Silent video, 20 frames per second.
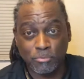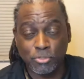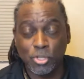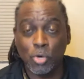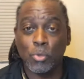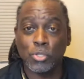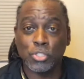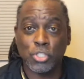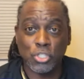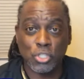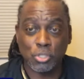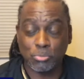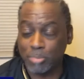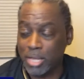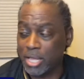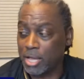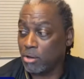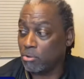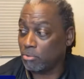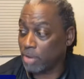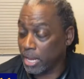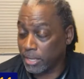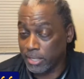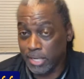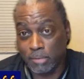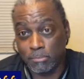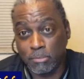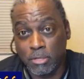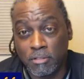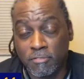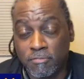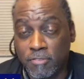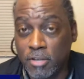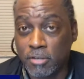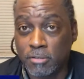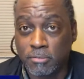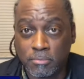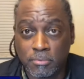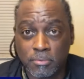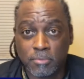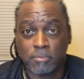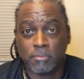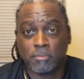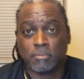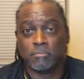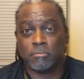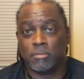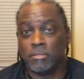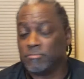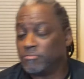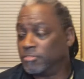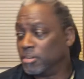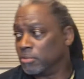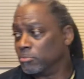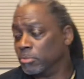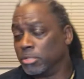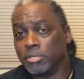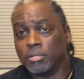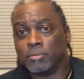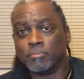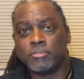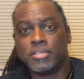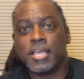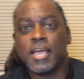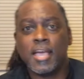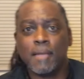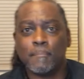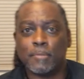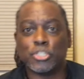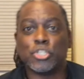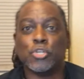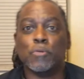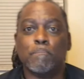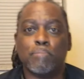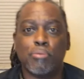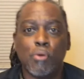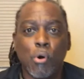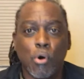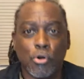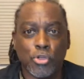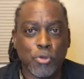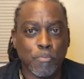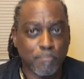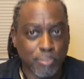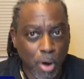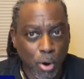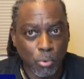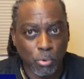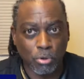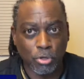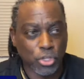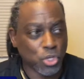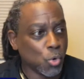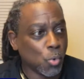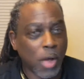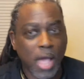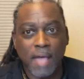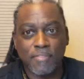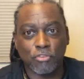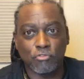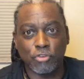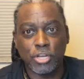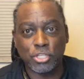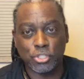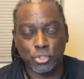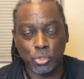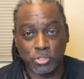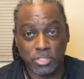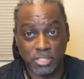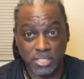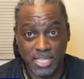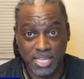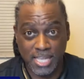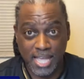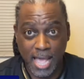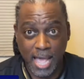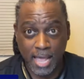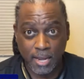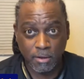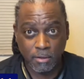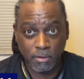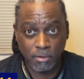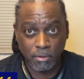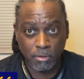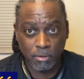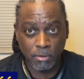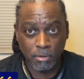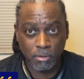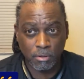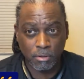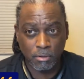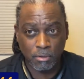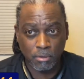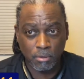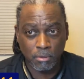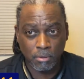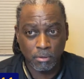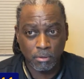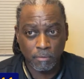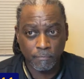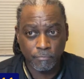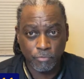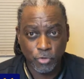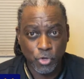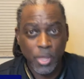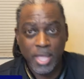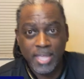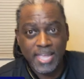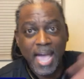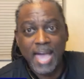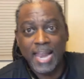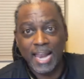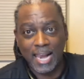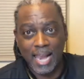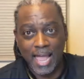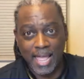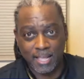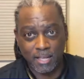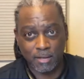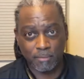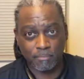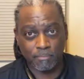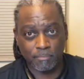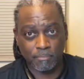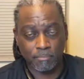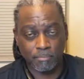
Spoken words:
So what you do, man? I don't like that motherfucker. Fucking with him. Yeah, but you poor, you broke. You don't have the resources he got. You ain't gotta like him.